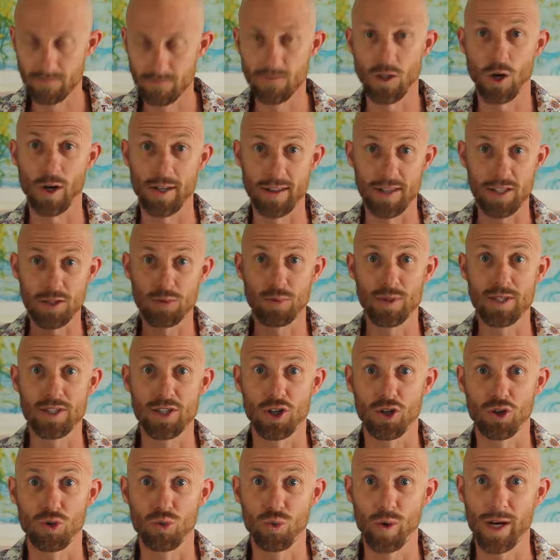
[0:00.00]
All right, this one's
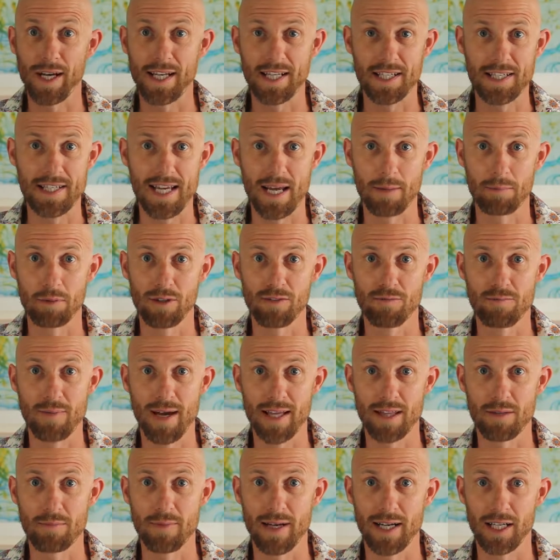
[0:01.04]
a great example of
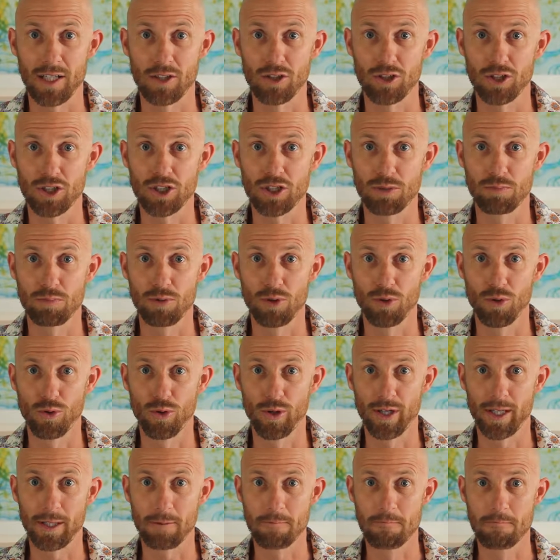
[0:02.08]
mathematical
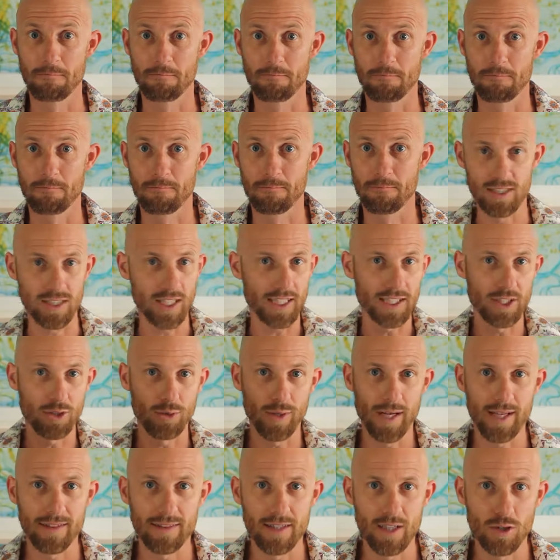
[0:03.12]
exploring. It's like you're
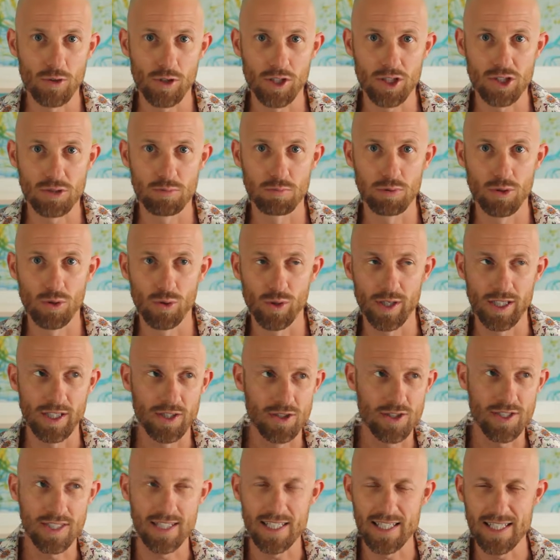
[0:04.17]
out there exploring, you
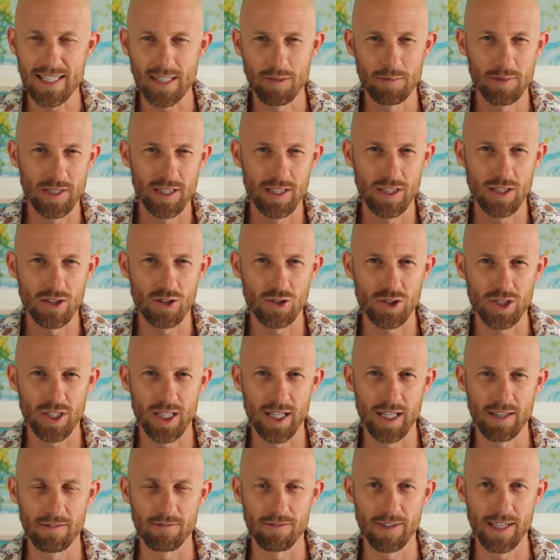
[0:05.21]
see something that looks
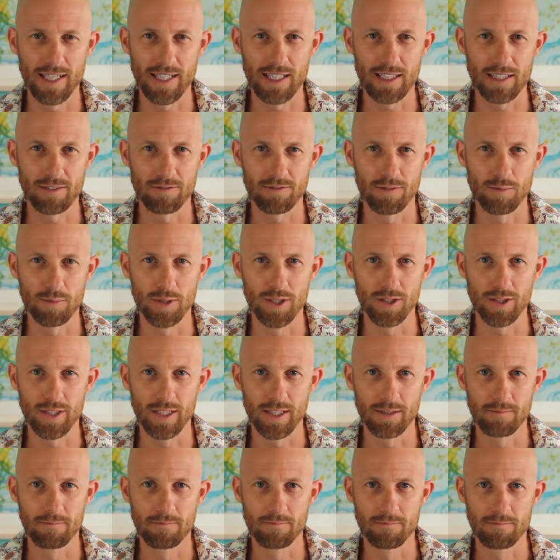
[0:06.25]
kind of vaguely
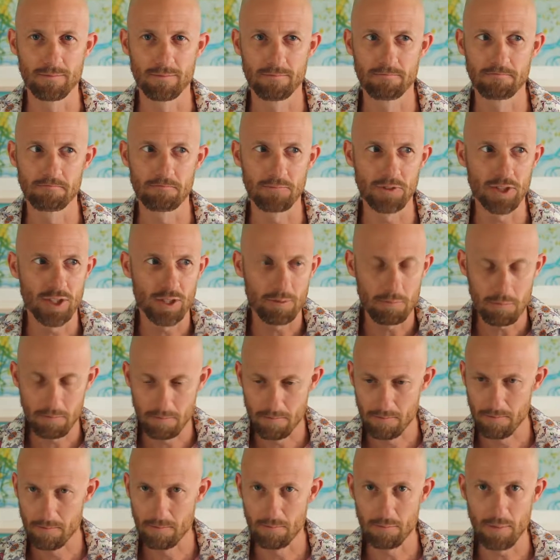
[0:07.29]
familiar.
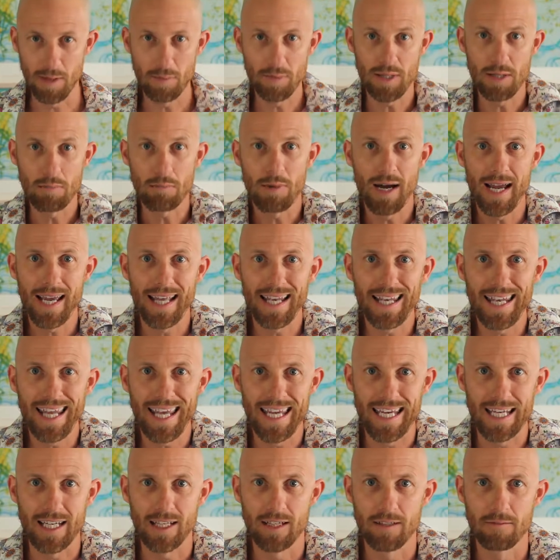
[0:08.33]
Maybe you're by a
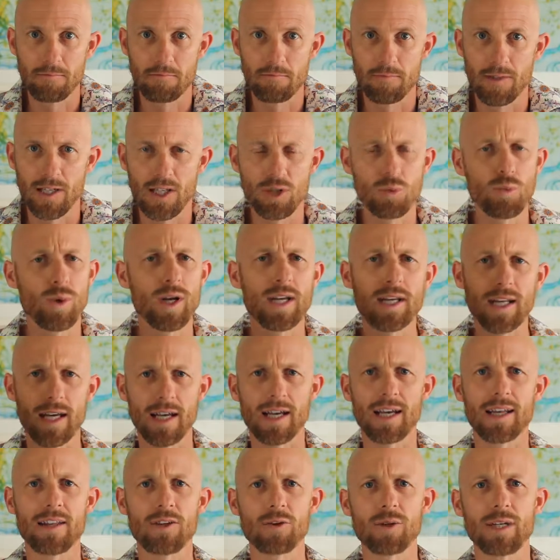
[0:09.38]
lake and you wonder,
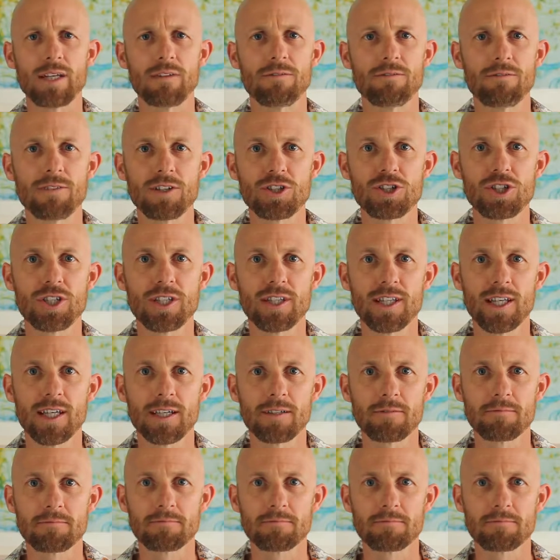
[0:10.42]
are there any fish in there?